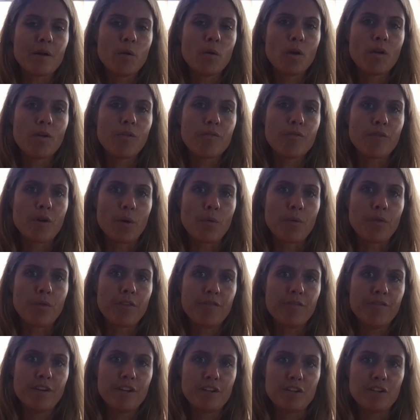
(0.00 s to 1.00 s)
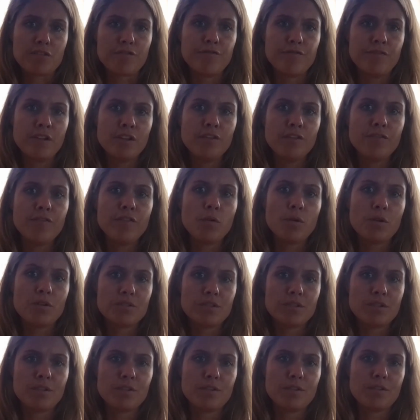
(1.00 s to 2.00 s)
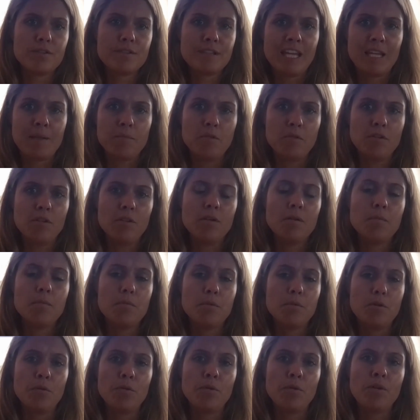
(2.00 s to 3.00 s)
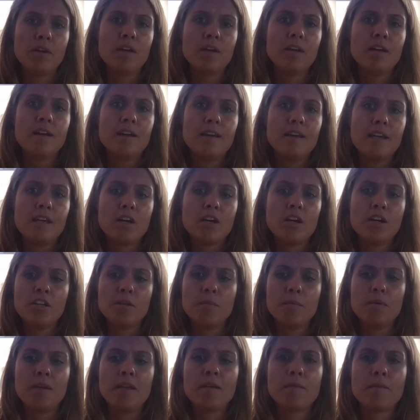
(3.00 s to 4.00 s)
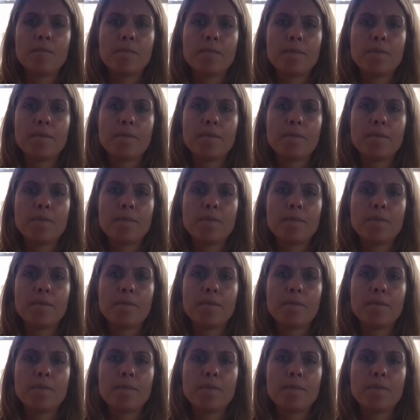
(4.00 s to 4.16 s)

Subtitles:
a growth venture fund focused on sustainable blue economy.